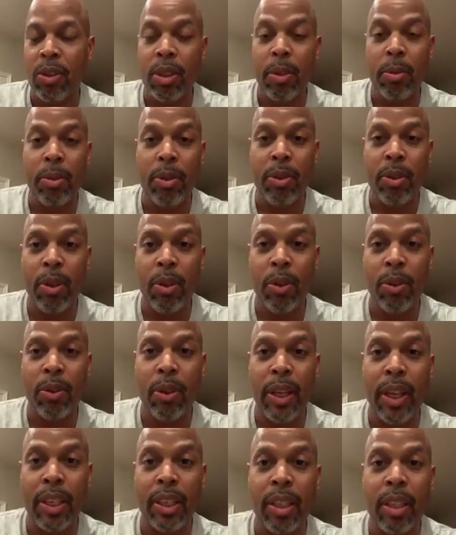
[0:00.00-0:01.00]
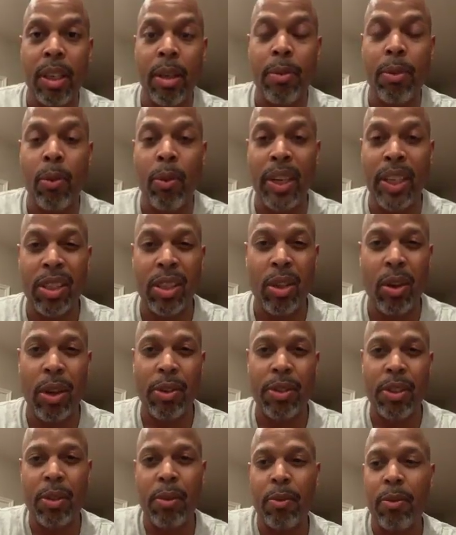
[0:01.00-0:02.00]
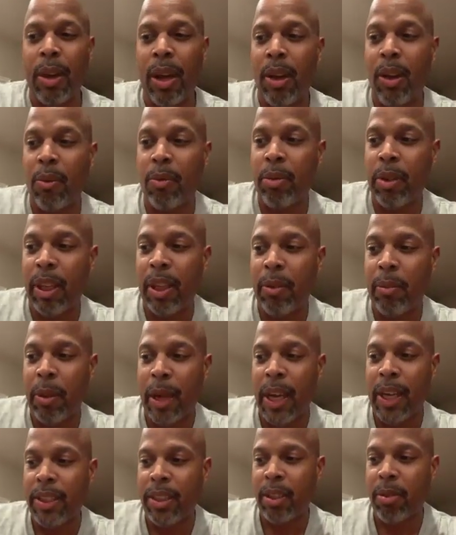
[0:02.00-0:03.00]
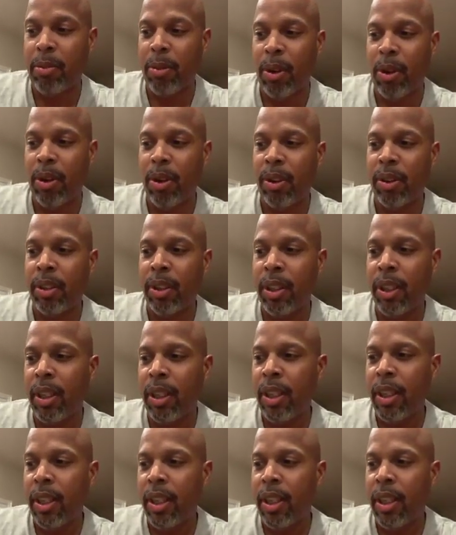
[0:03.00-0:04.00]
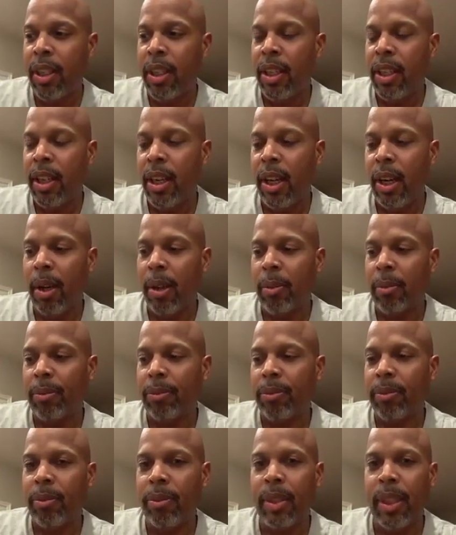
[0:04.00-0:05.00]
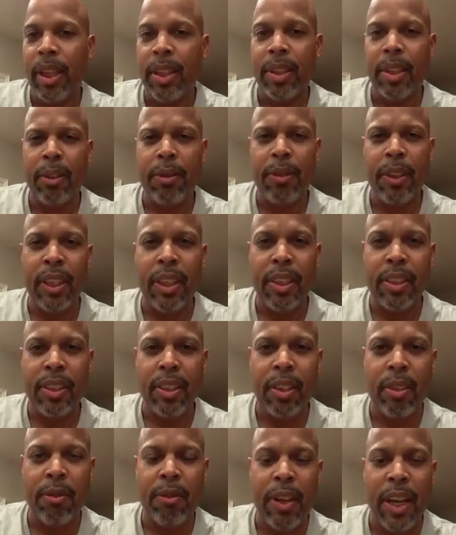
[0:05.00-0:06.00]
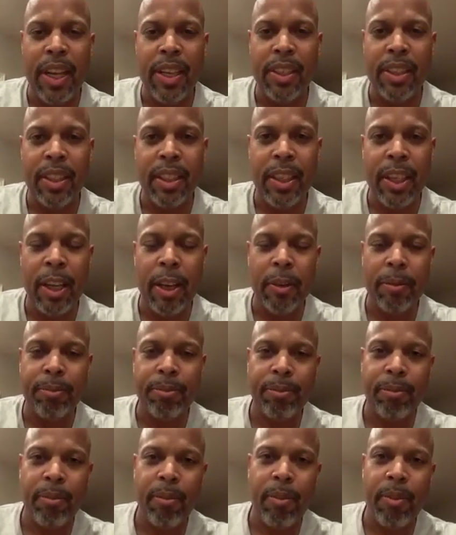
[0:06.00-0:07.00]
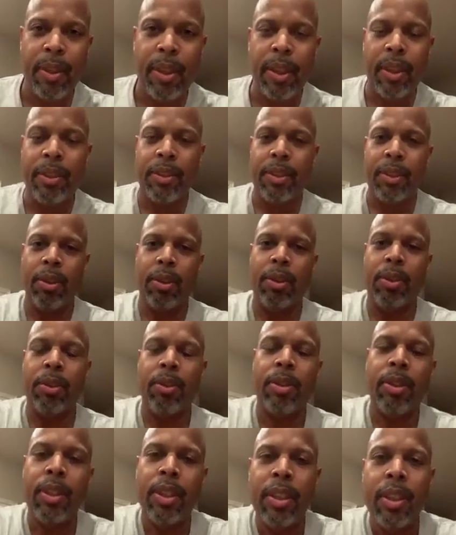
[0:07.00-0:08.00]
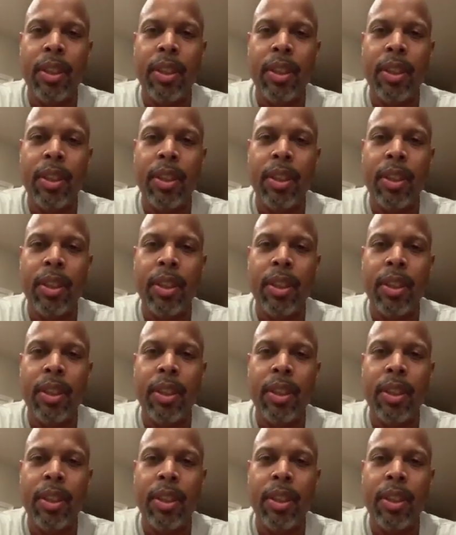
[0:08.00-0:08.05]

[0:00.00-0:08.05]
Some of you know that a couple weeks ago I was out, out playing basketball um, at the Phoenix Sun uh, Fantasy Camp, and so